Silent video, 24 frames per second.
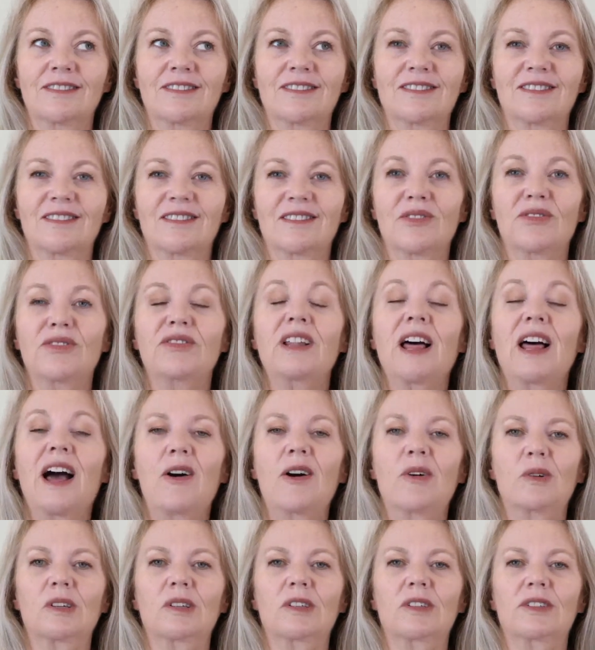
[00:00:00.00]

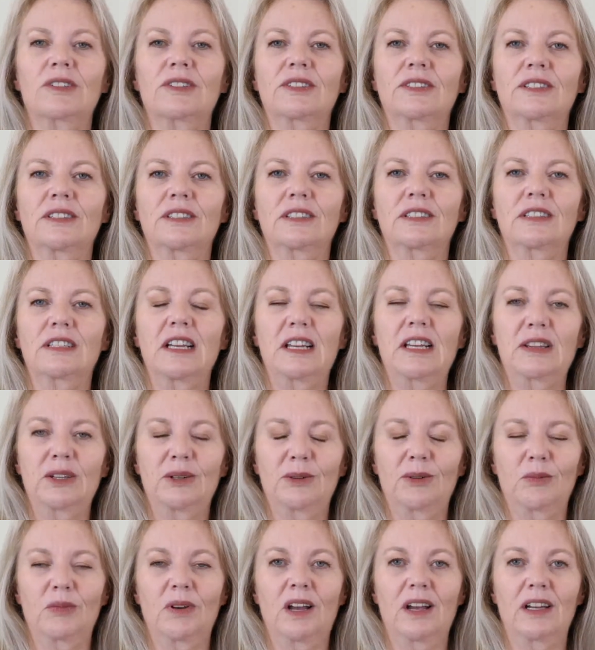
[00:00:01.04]
flowers in their
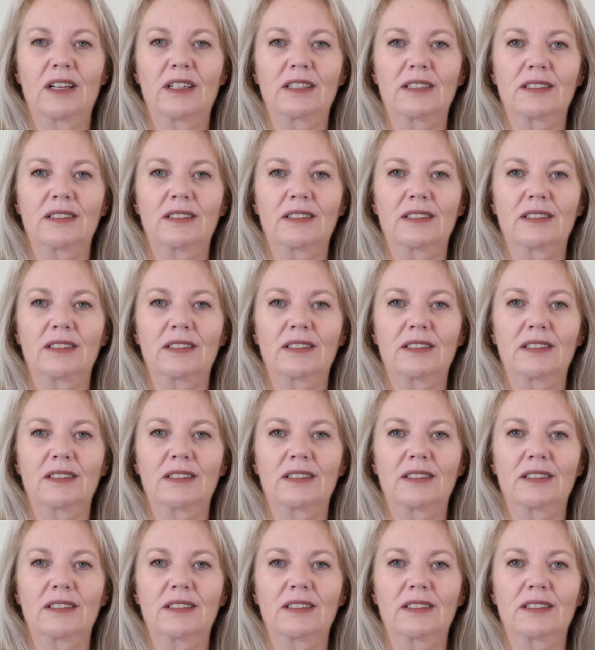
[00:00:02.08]
mind.